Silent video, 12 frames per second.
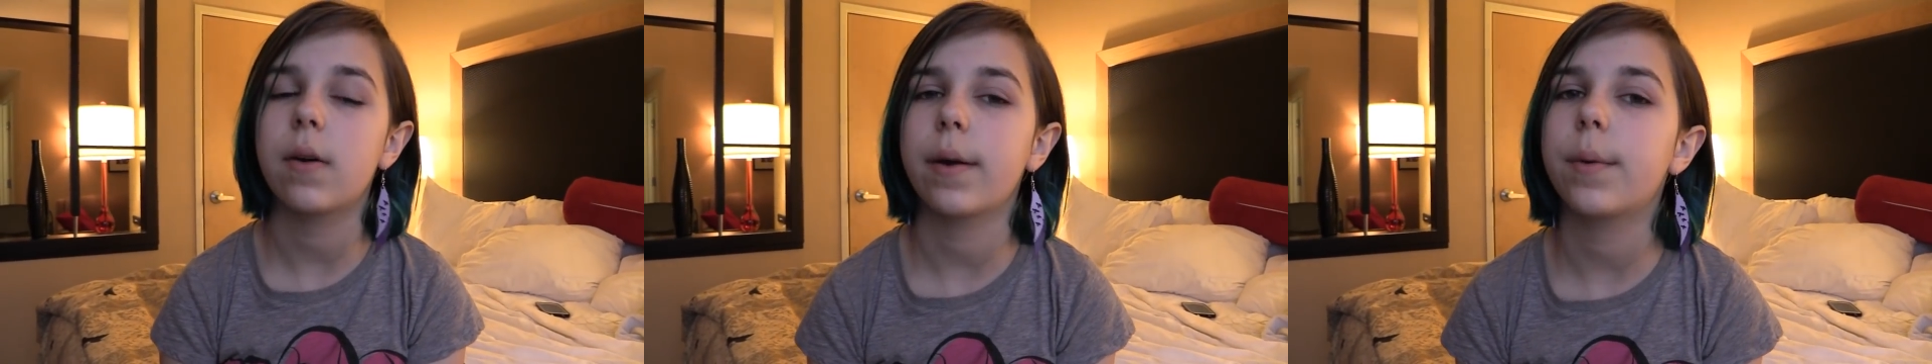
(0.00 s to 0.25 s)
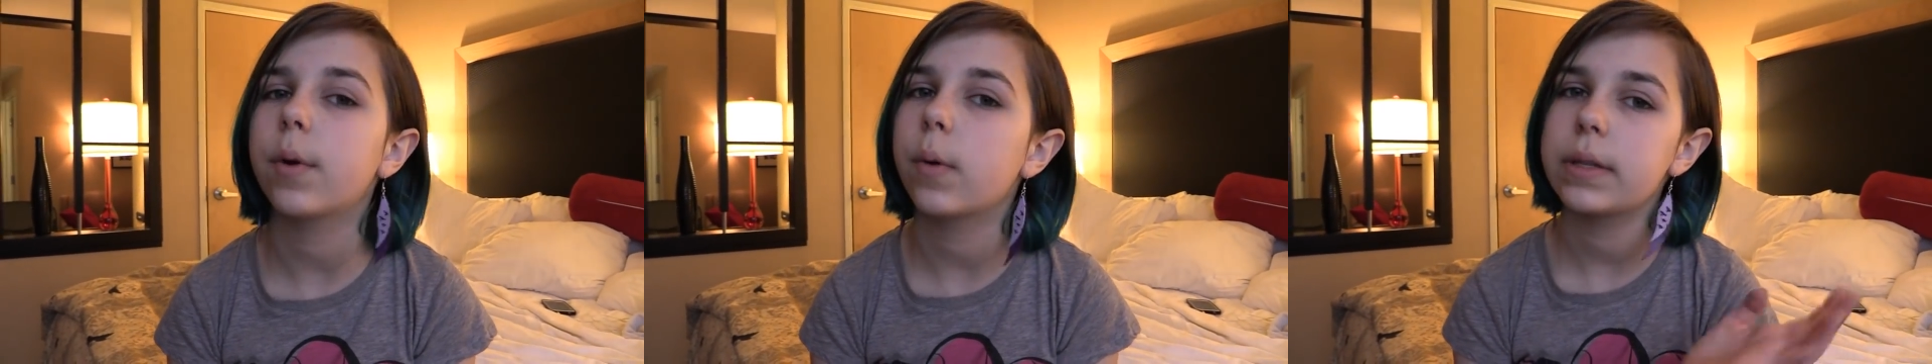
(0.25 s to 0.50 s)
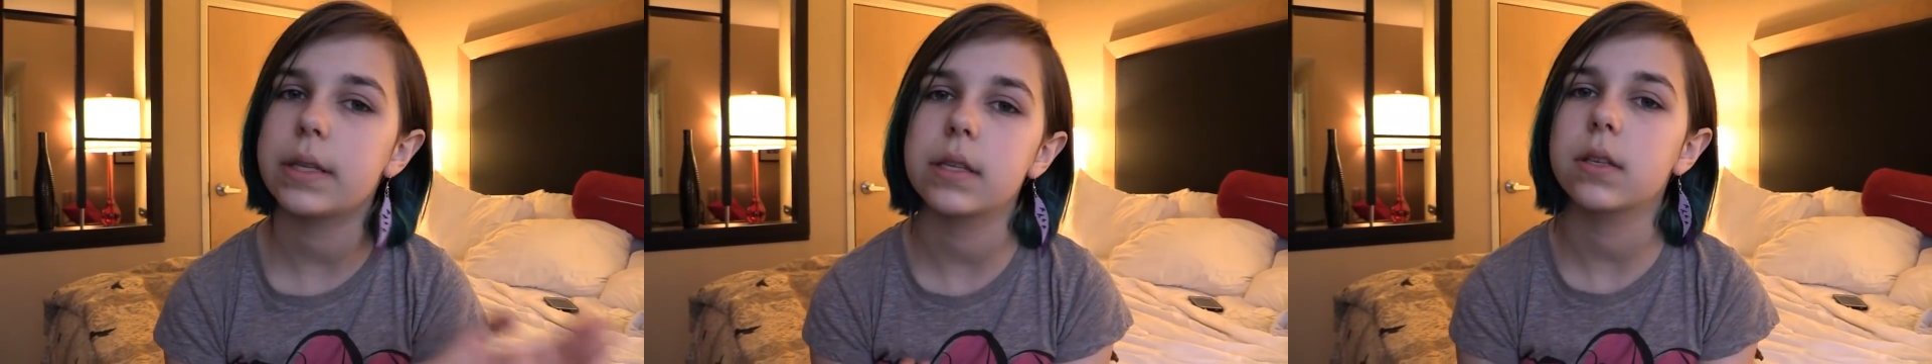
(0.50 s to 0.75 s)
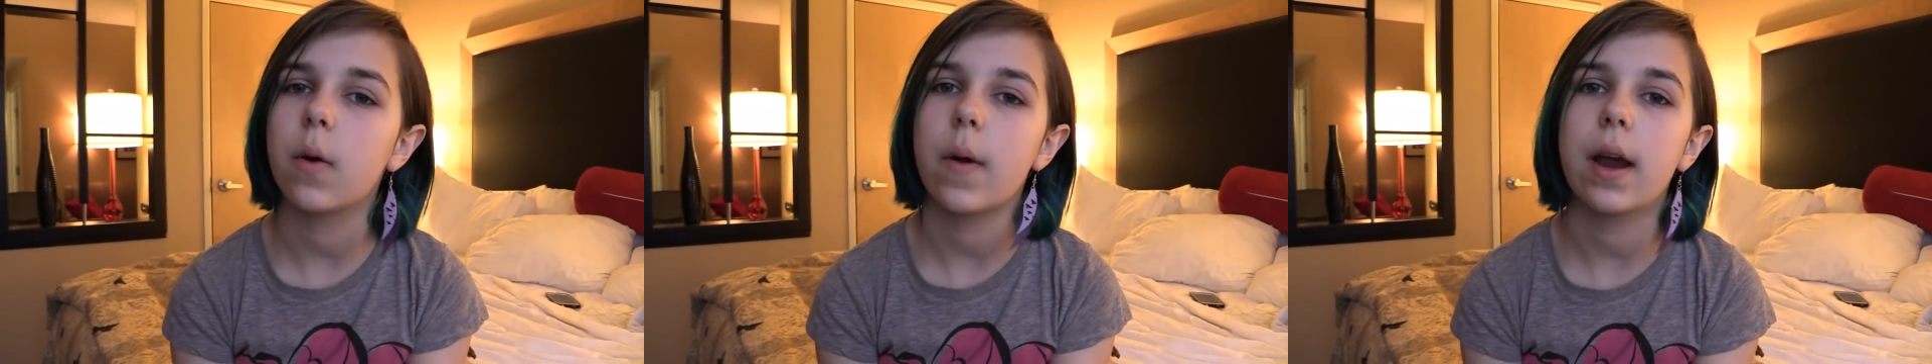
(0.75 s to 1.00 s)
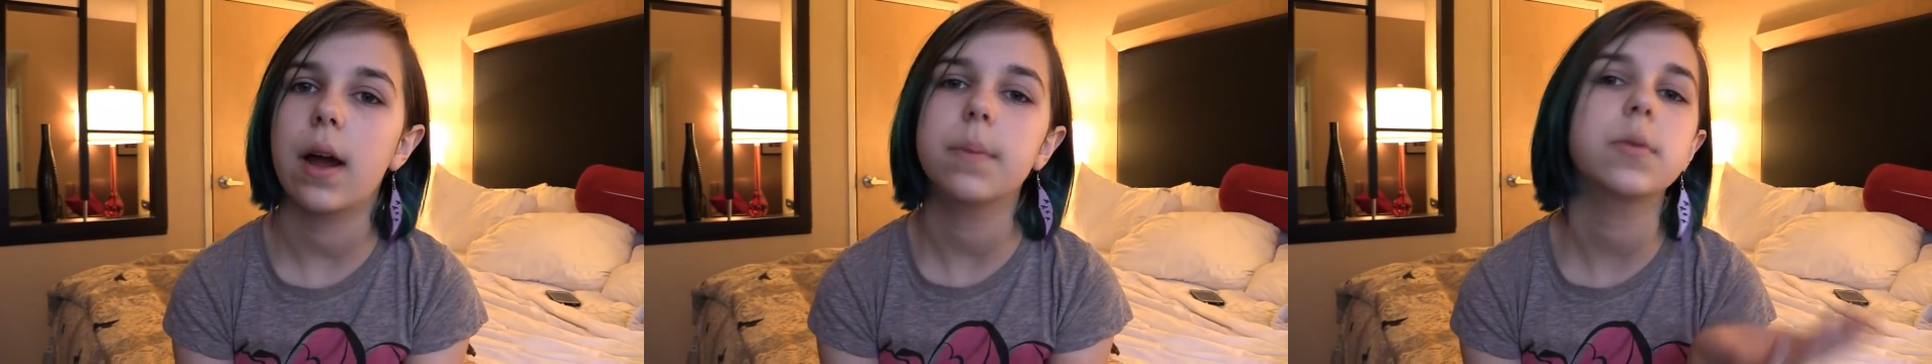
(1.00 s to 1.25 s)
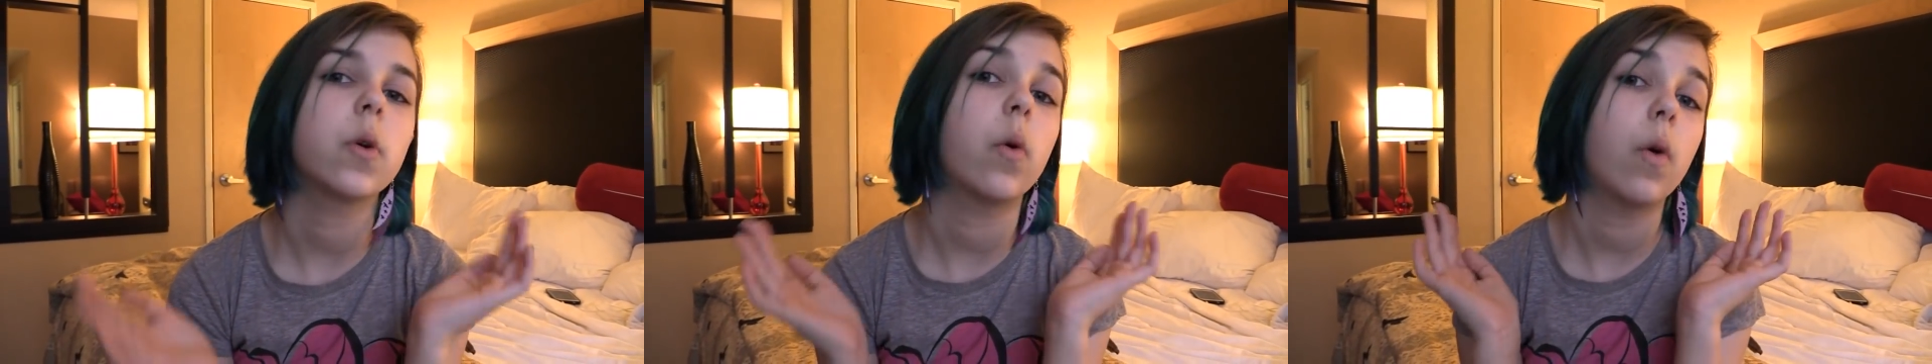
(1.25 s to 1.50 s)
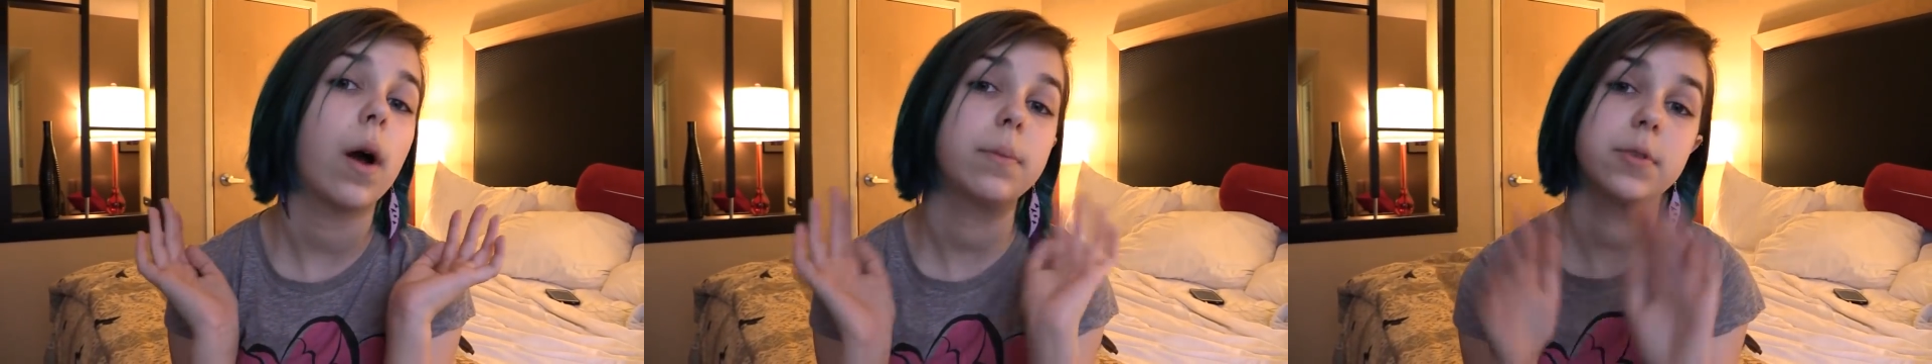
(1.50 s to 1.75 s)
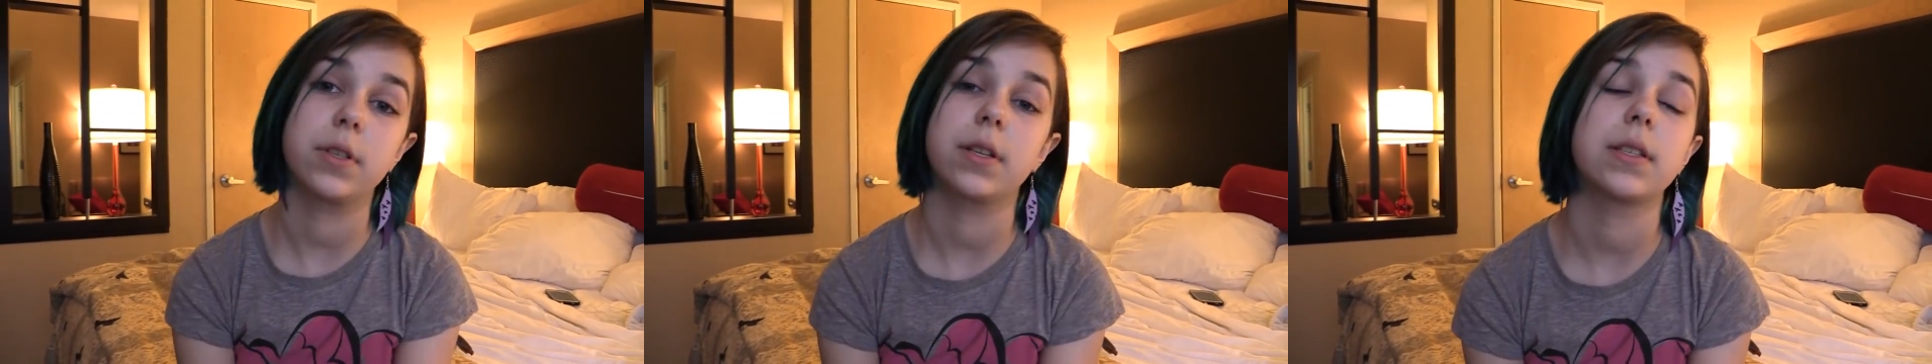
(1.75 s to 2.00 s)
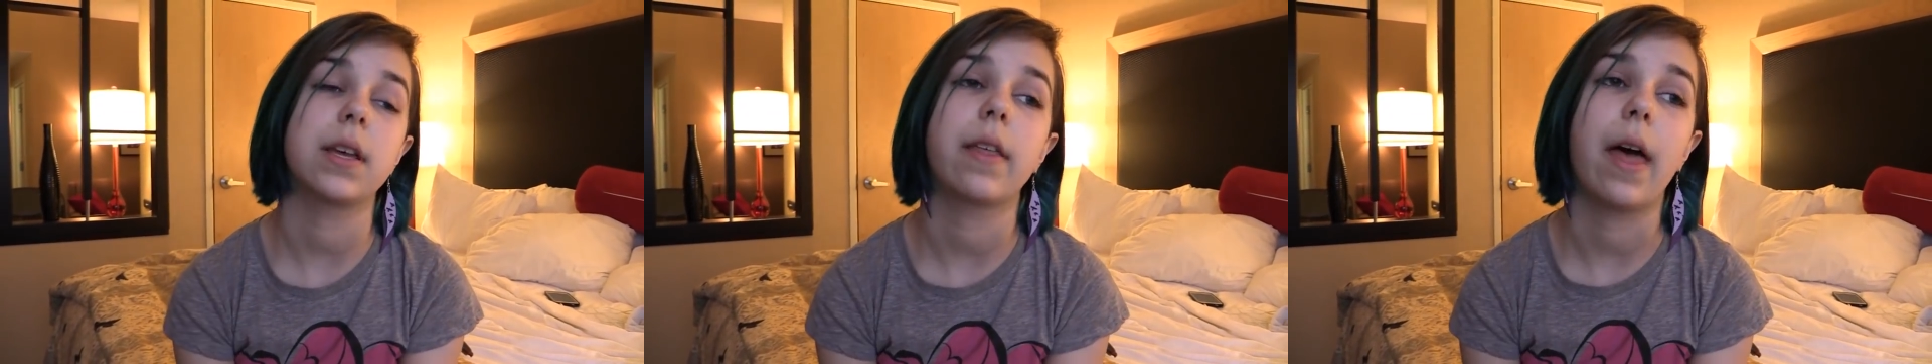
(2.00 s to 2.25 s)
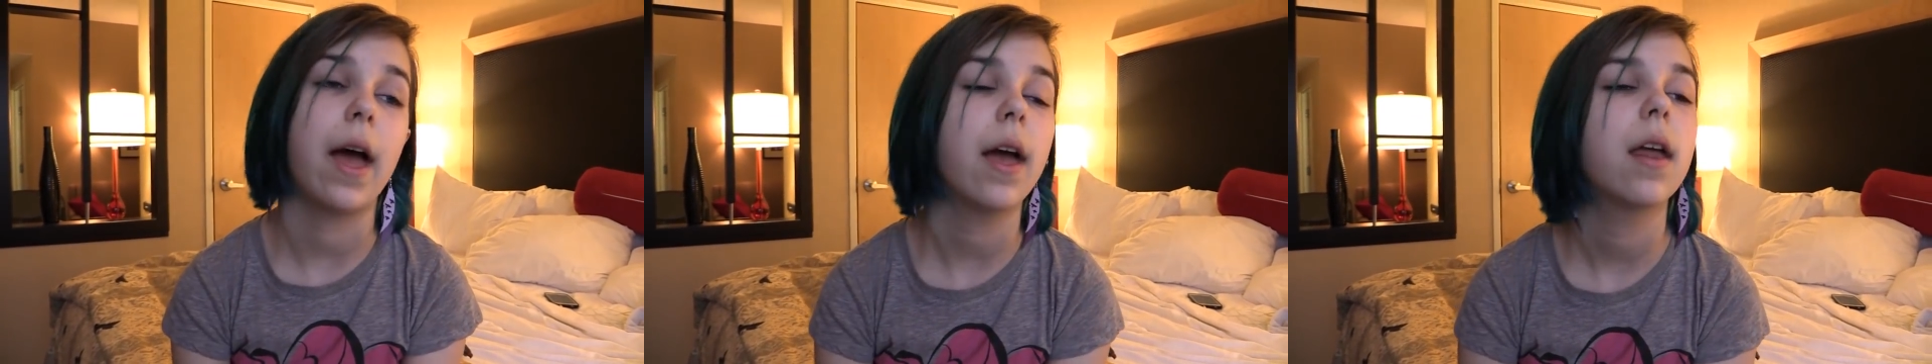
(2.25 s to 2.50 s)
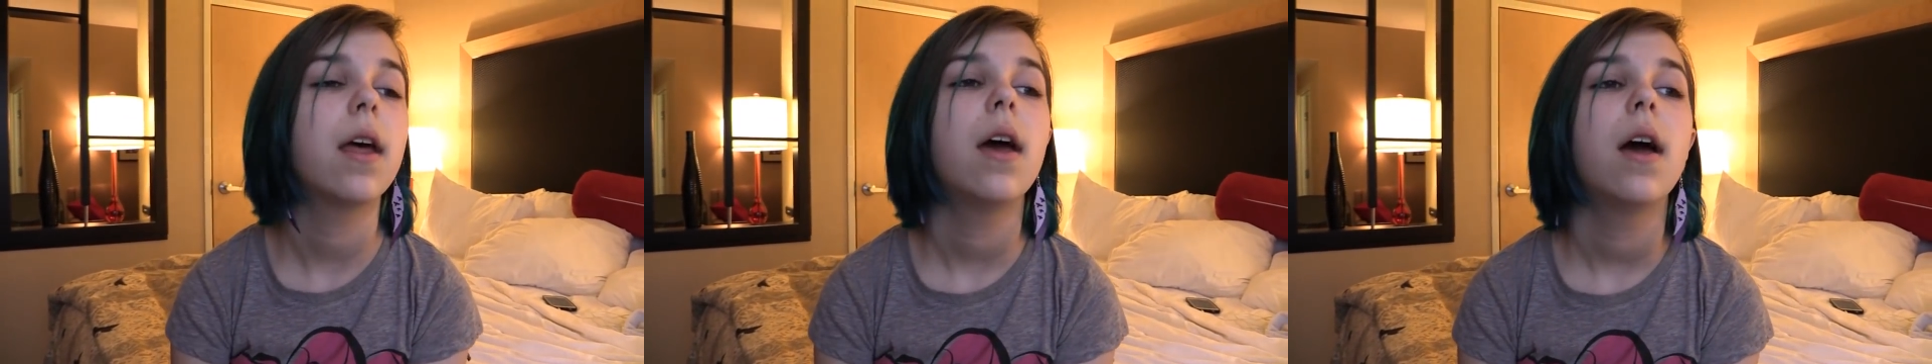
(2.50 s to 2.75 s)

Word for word: I don't know when this is going up, so I'm just going to say that.